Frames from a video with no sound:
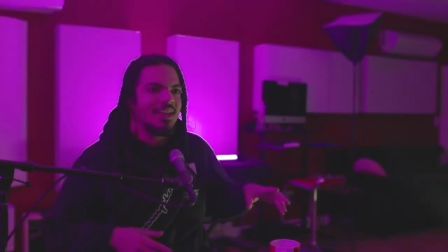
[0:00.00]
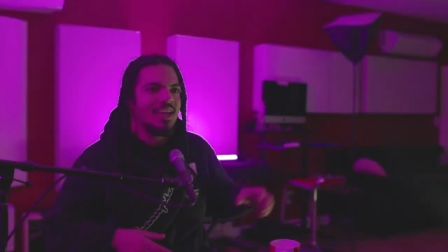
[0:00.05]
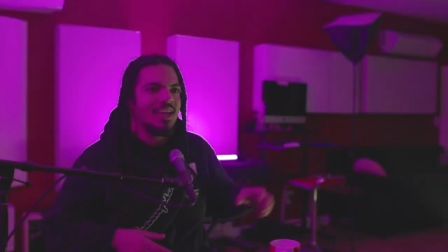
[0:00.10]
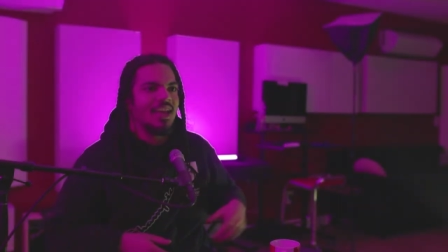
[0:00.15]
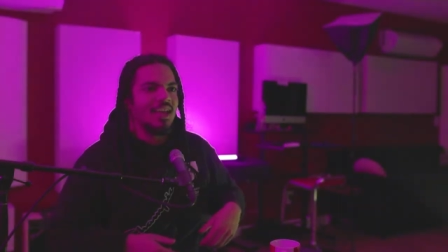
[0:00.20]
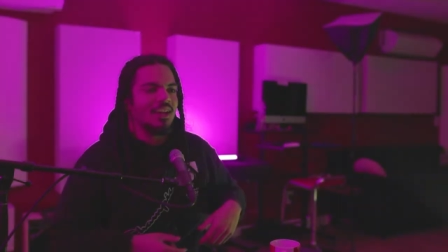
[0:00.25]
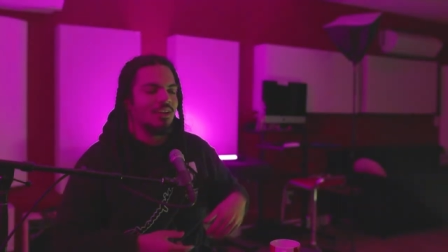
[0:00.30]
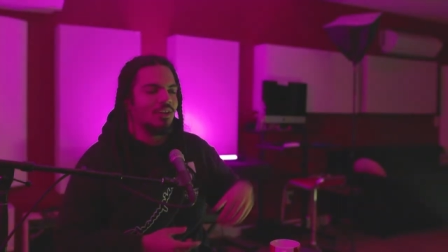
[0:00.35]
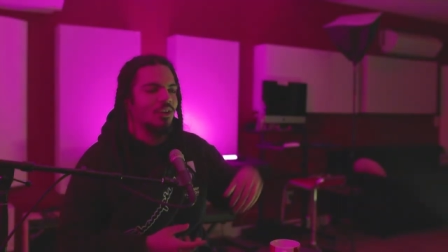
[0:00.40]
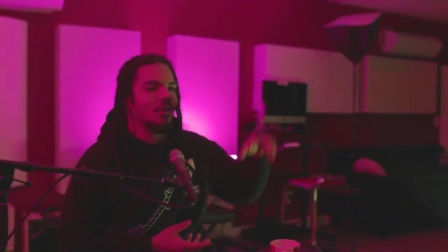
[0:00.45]

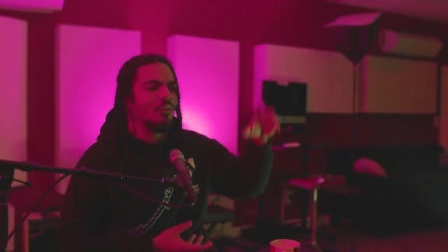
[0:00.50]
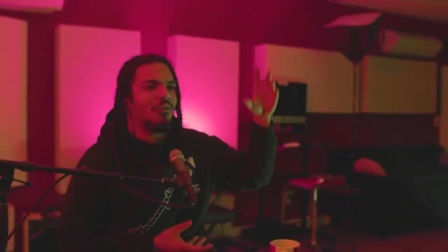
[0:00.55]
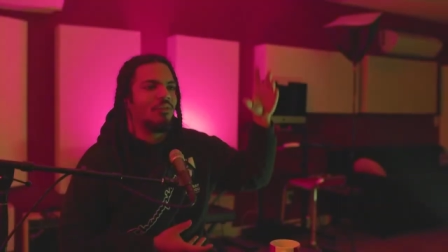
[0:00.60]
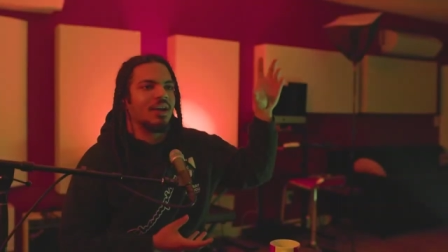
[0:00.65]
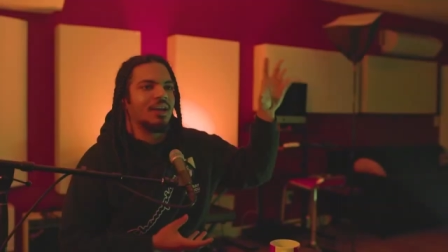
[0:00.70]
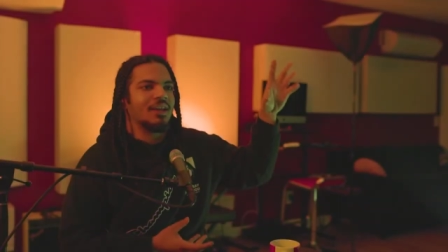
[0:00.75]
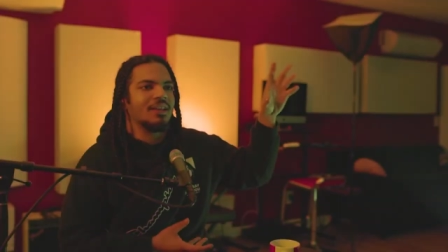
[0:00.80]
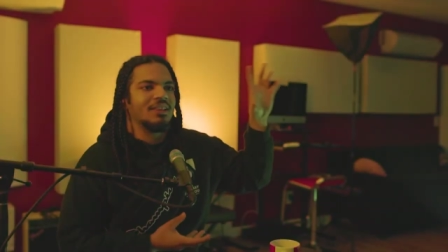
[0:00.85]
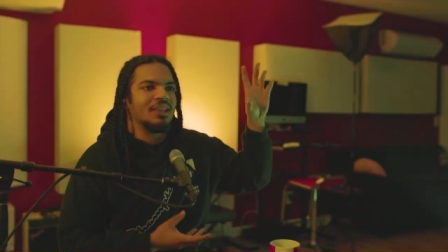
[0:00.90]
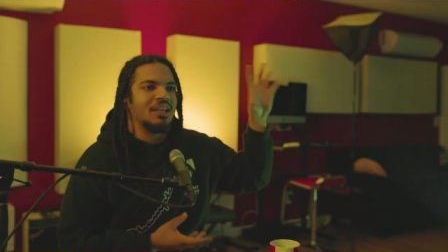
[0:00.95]
and a little
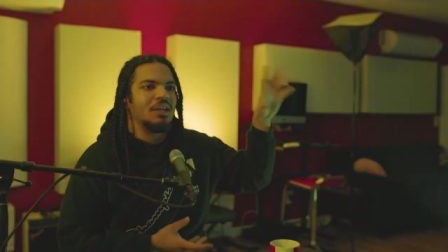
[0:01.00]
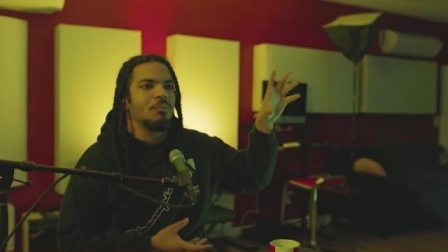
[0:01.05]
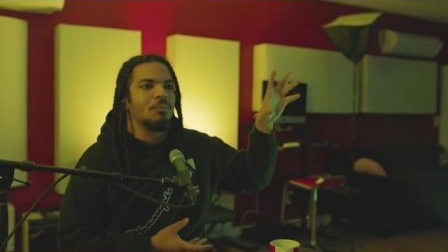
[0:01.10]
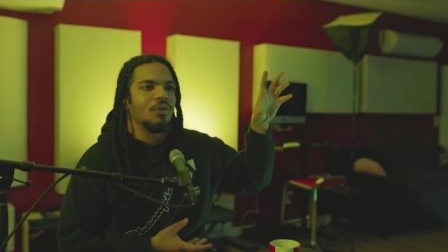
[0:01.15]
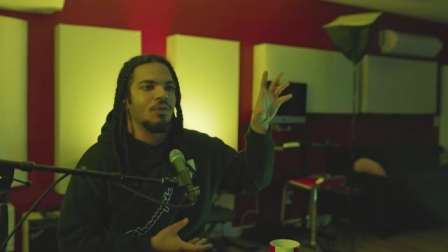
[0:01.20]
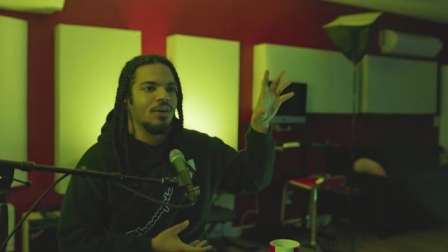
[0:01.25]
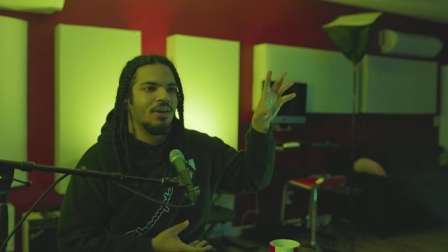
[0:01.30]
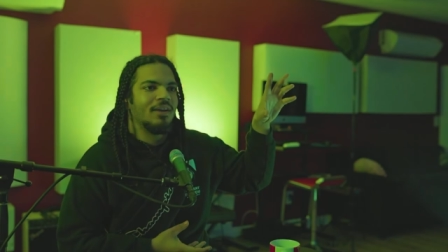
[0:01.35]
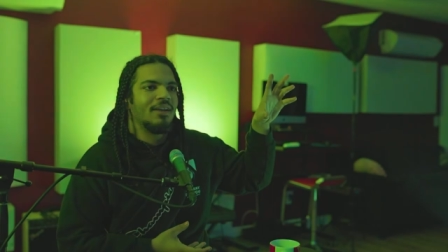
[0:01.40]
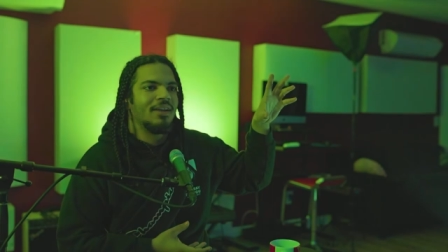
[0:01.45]
fucking
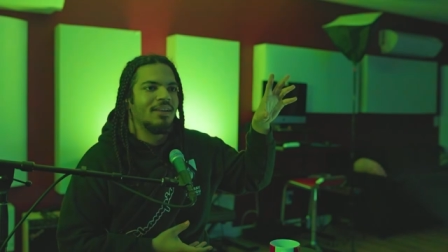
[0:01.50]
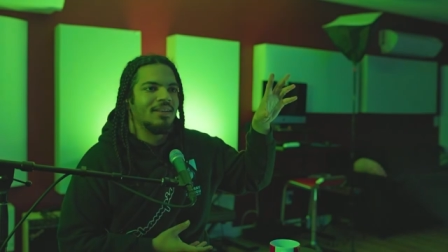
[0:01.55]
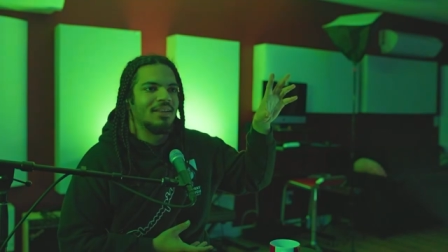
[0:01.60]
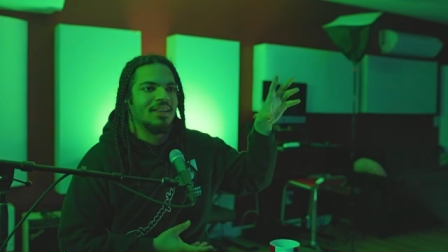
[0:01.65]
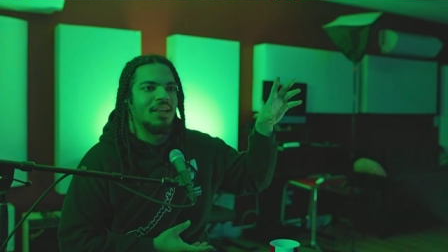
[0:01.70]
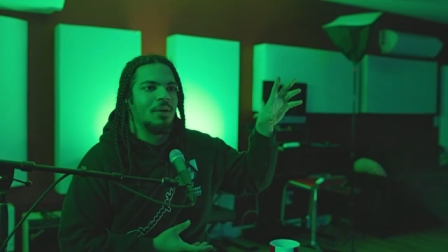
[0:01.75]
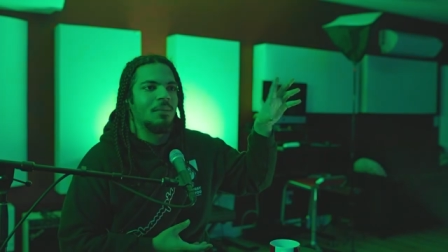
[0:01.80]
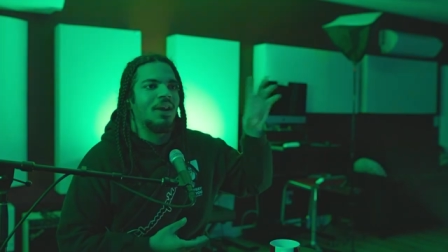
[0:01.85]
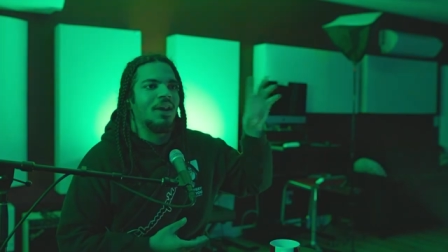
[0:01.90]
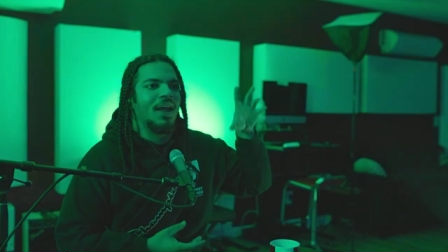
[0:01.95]
lemur
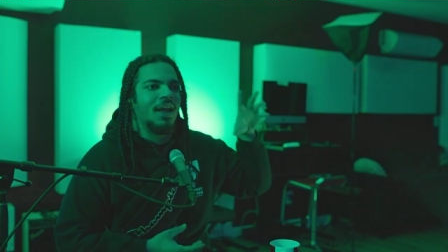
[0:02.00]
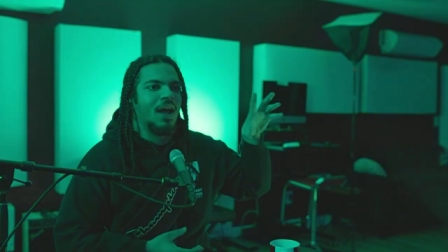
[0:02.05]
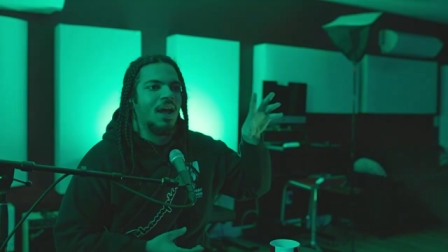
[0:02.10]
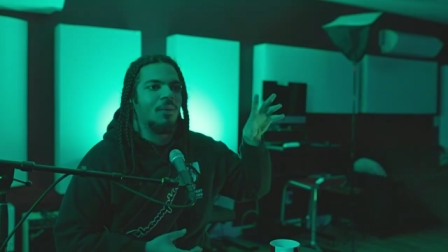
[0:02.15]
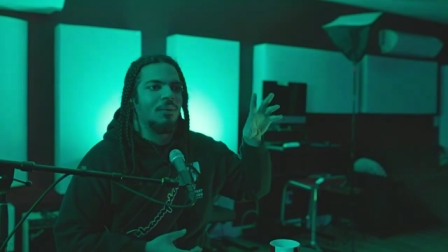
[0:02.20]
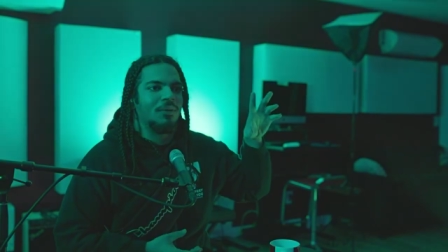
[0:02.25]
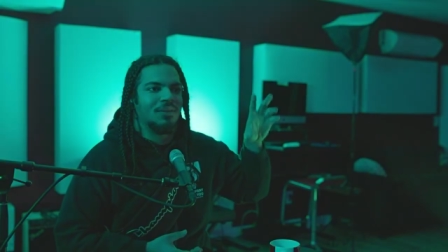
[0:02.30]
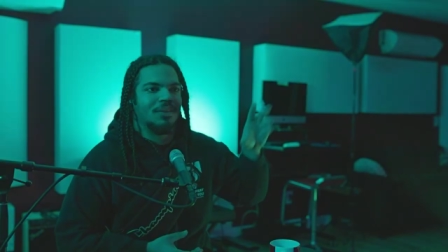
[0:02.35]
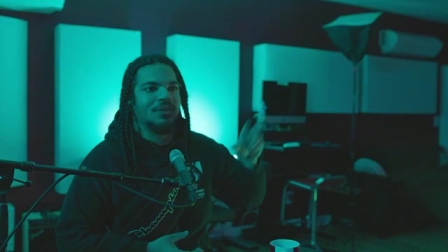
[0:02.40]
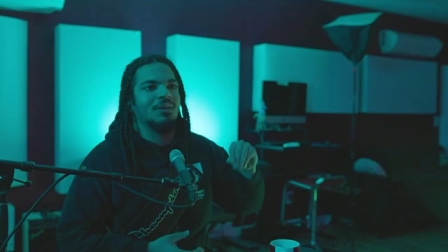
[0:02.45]
that they would hang
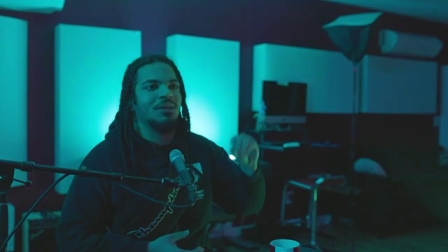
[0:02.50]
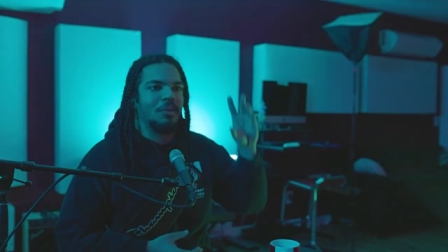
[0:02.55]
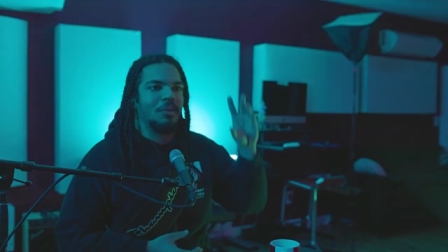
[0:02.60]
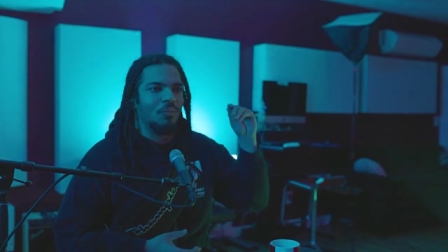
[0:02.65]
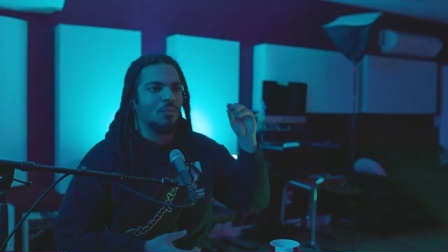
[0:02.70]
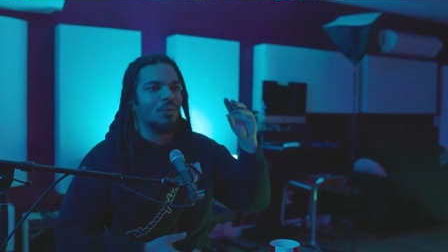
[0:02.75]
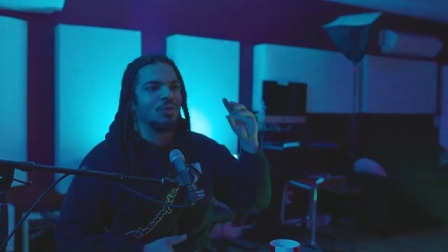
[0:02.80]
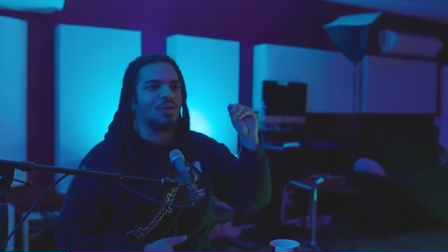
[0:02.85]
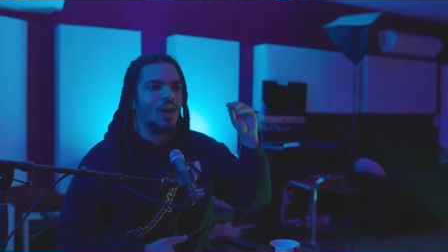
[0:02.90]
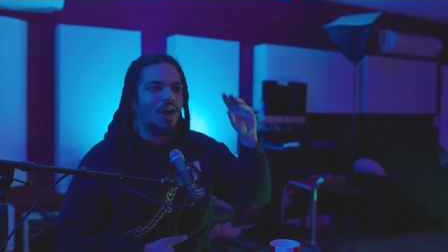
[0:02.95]
out with, oh, and the
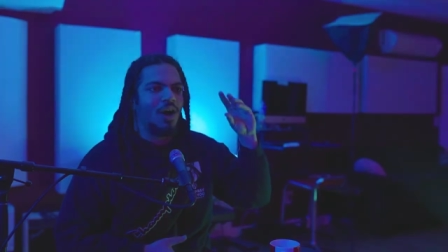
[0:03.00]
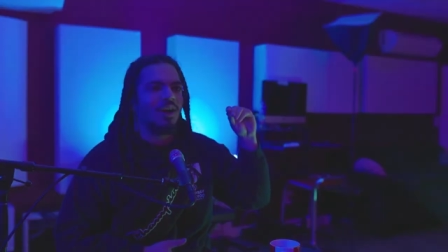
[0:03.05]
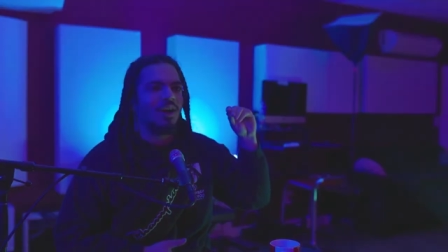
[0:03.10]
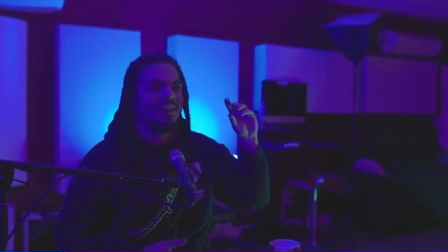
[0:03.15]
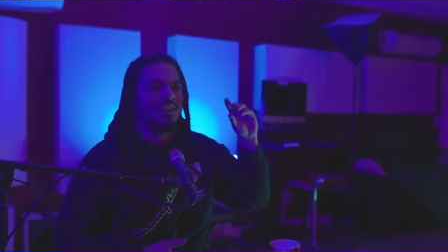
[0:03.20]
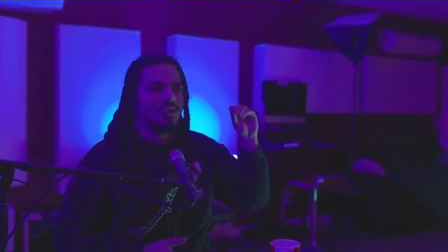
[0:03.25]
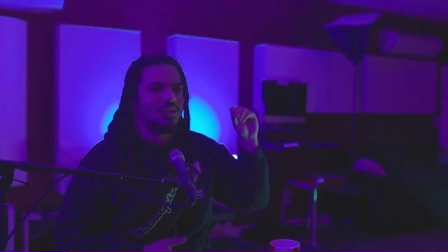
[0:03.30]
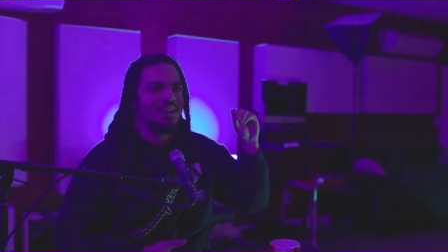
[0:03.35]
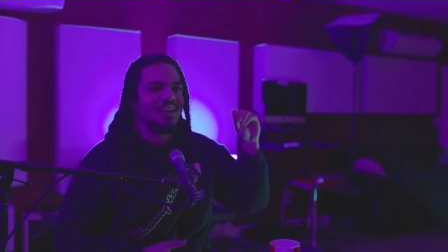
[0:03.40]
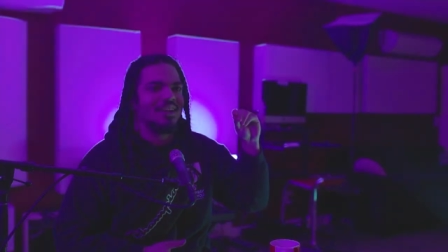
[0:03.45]
lemur would talk so
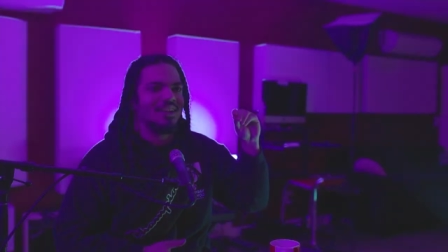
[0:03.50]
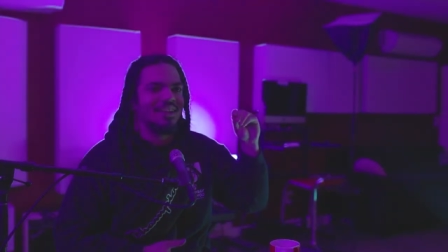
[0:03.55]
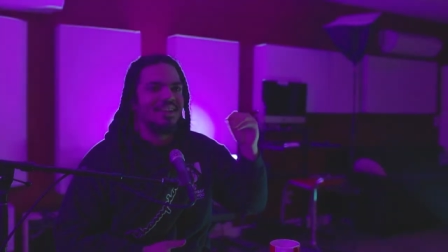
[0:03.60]
and shit.